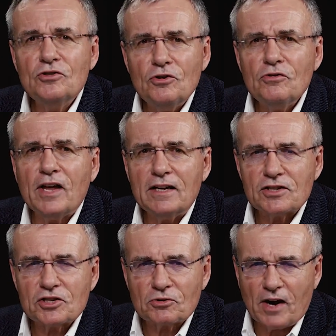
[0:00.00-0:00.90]
do they
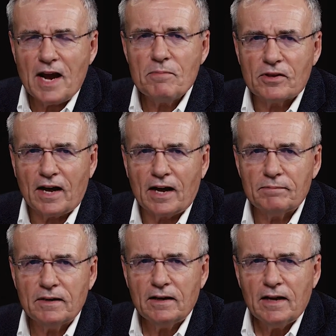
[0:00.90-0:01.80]
describe
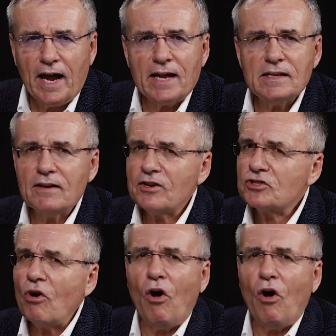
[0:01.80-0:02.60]
that and give us